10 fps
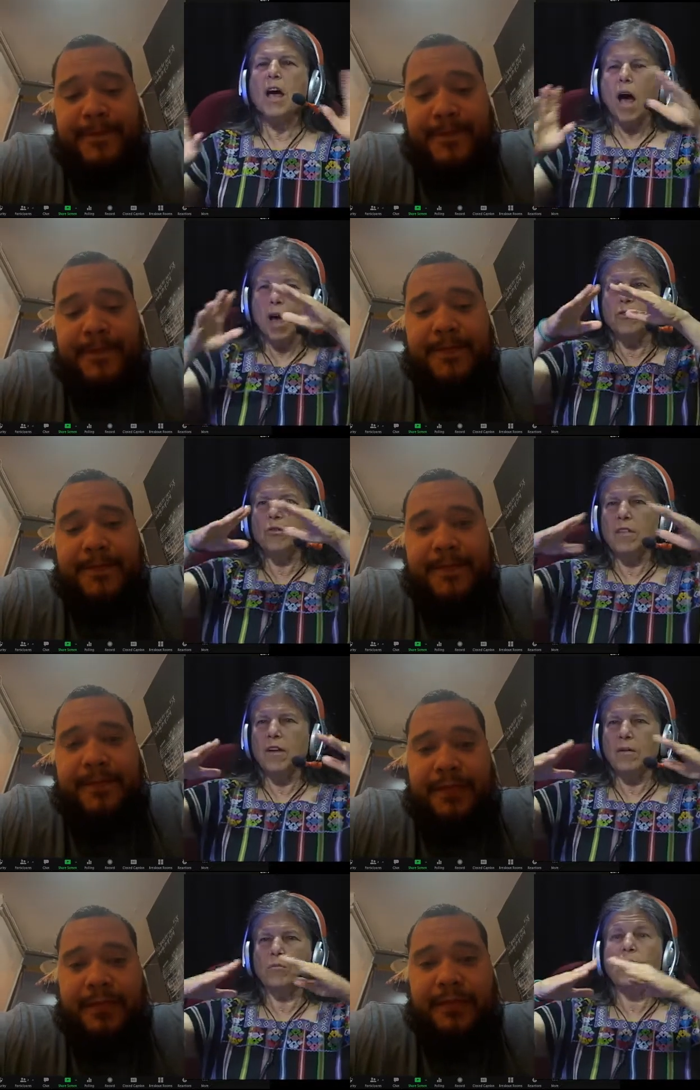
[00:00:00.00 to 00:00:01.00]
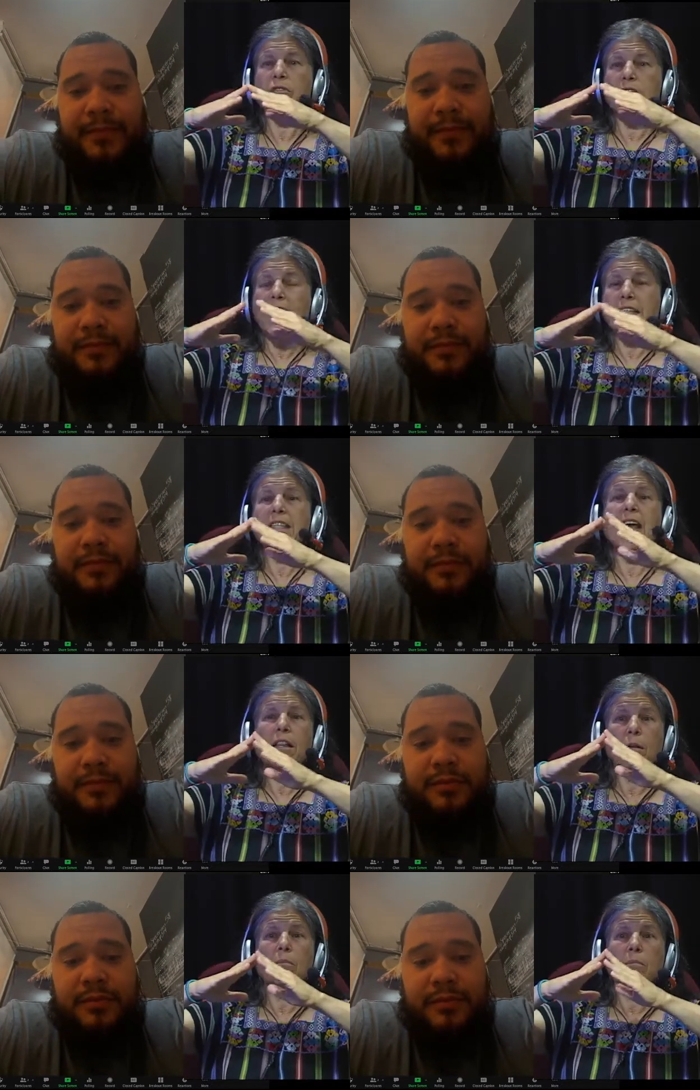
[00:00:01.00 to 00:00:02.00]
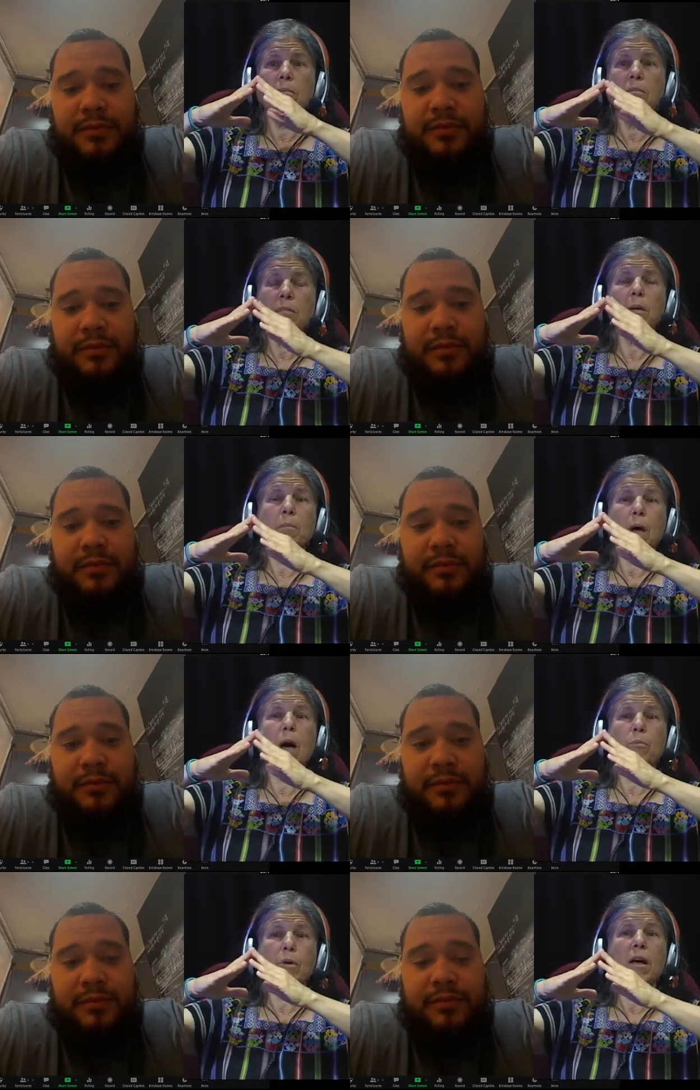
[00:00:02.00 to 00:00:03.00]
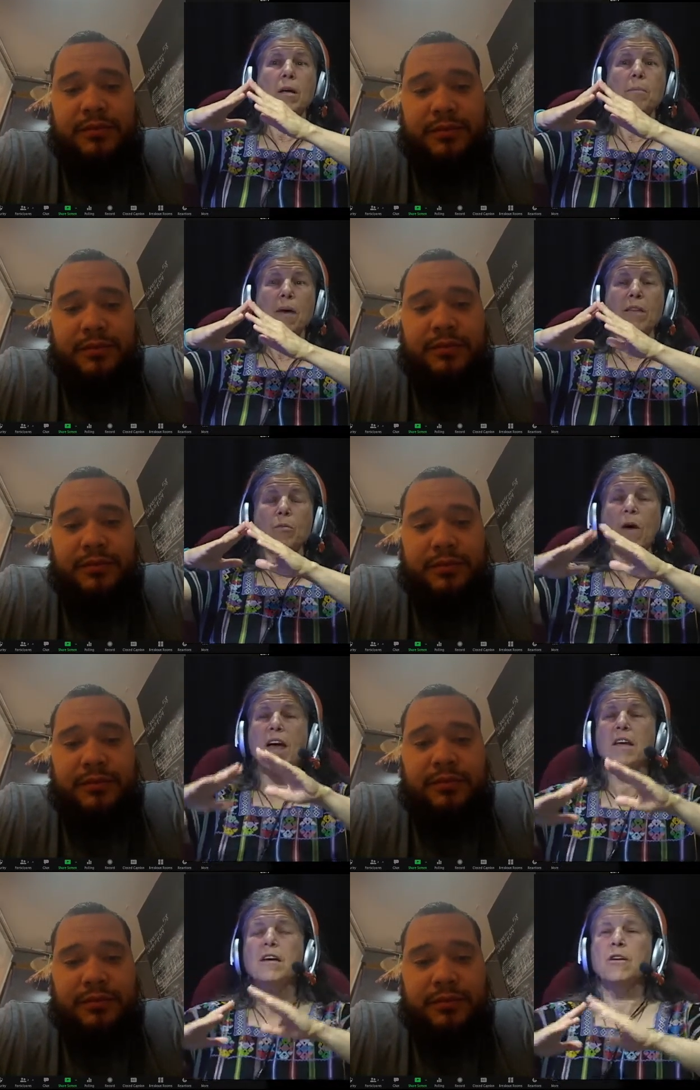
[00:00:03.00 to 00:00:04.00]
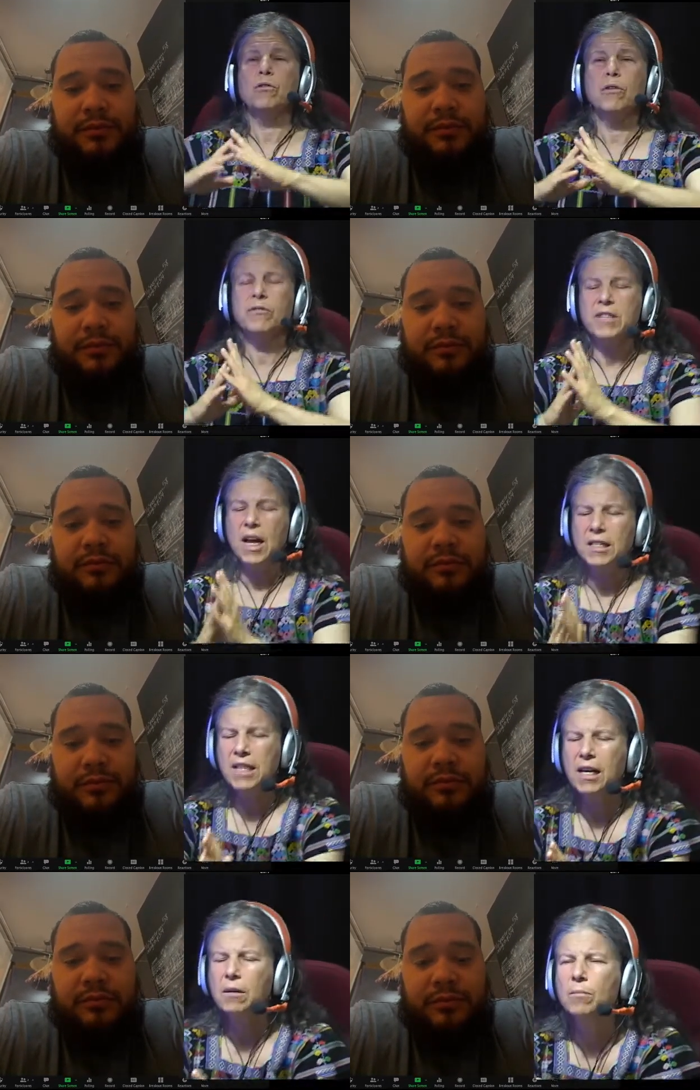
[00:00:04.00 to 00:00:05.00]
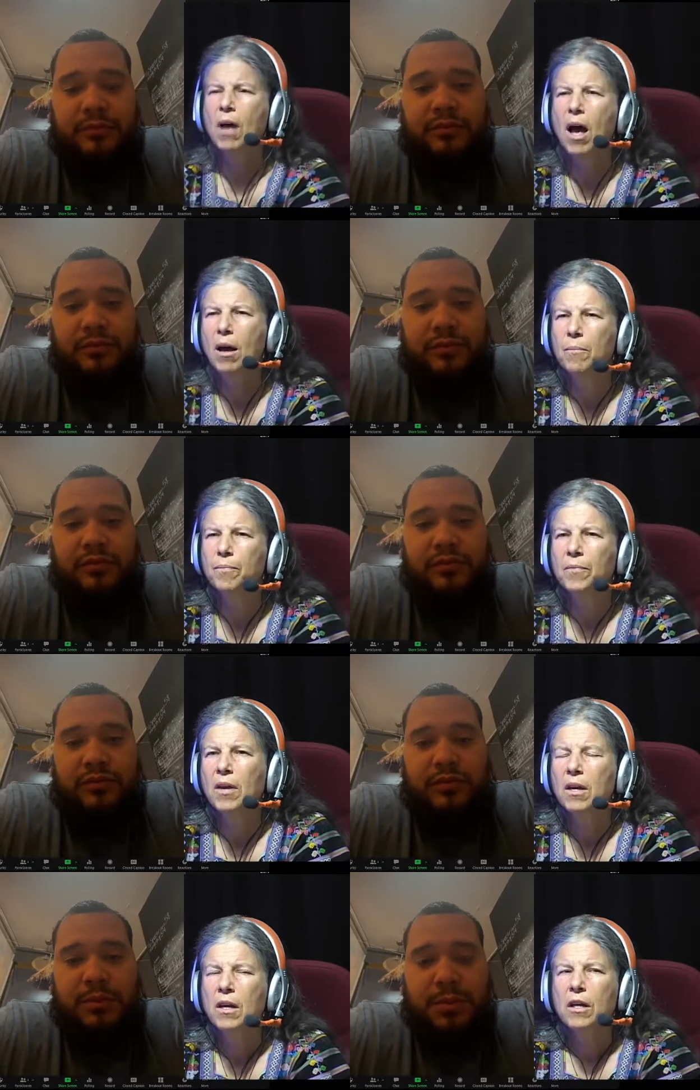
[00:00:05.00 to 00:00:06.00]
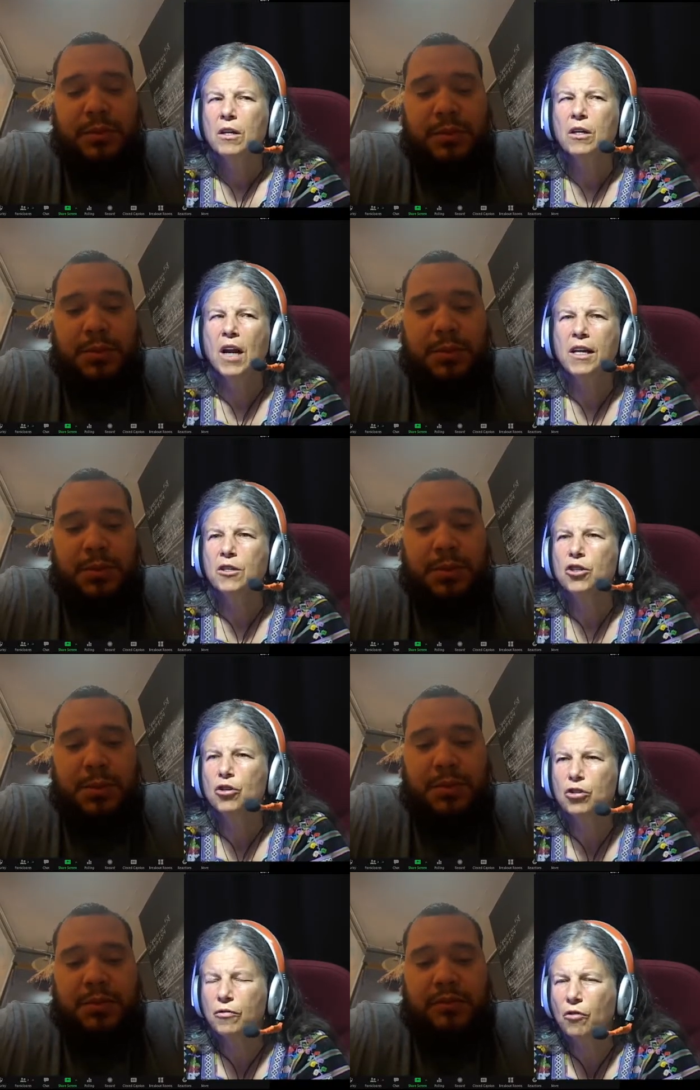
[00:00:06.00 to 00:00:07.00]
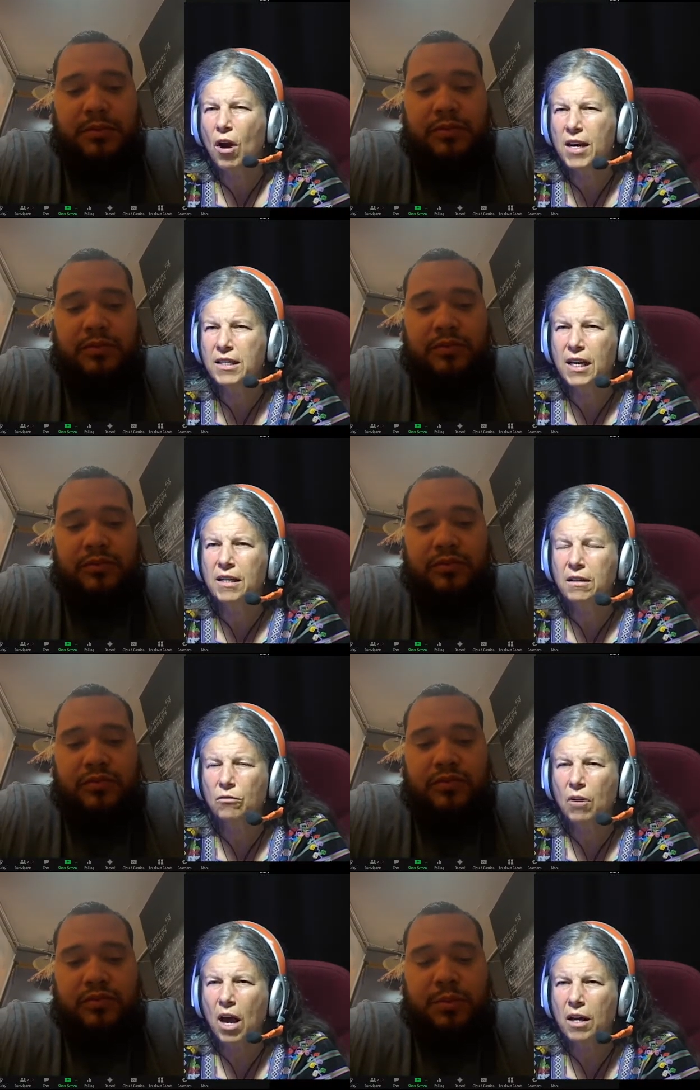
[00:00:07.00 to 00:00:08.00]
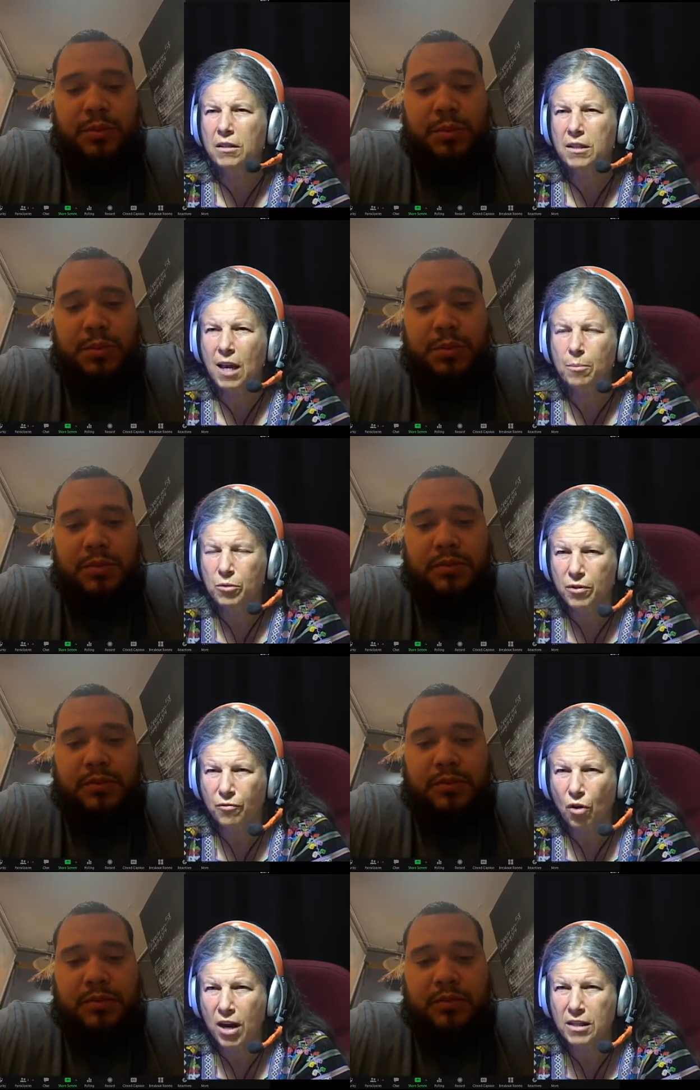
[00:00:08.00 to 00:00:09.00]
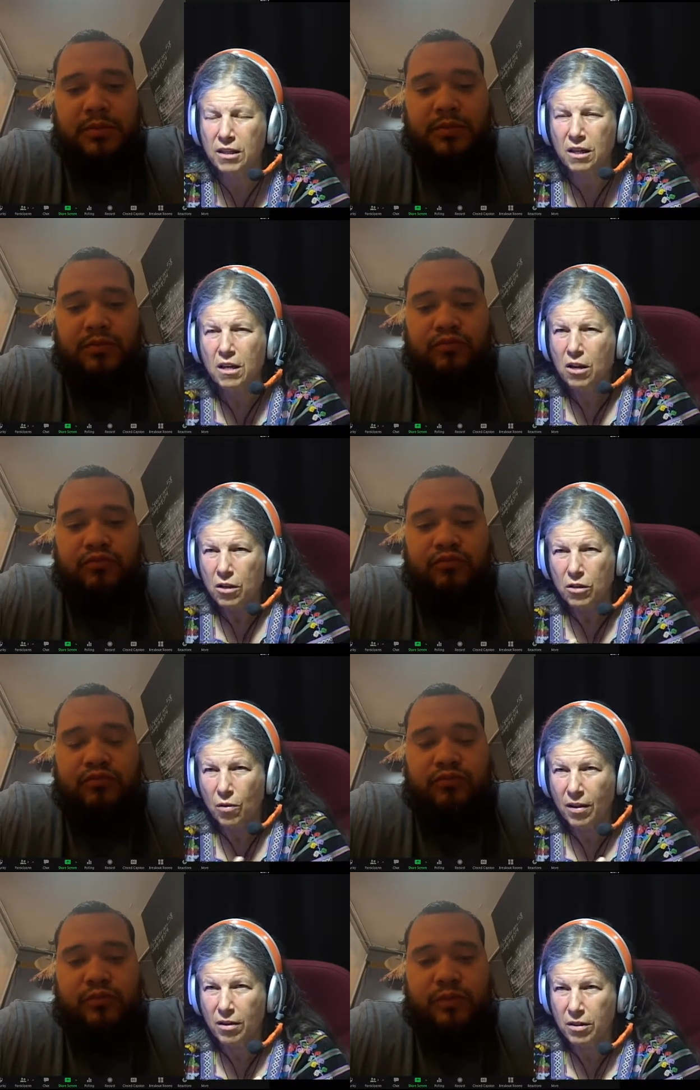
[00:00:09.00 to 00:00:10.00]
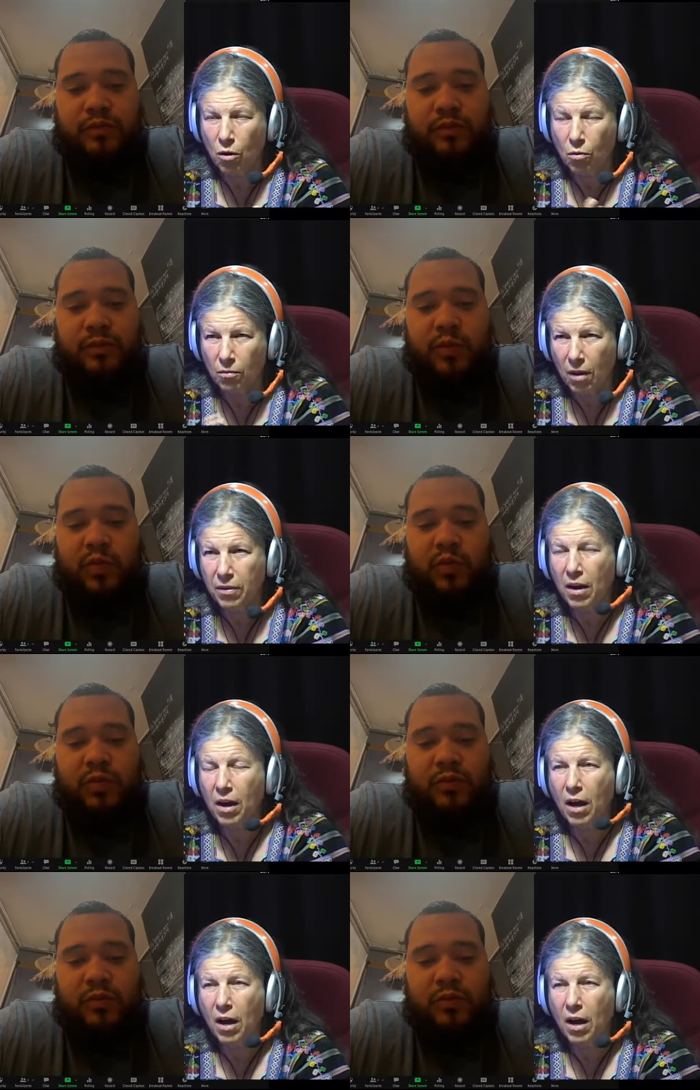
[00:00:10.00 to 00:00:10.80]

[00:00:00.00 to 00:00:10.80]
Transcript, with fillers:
Speaker 1: under the Riverside Salem com- umbrella, by the way, Riverside Salem um, United Church of Christ and uh, Disciples of Christ. So, so the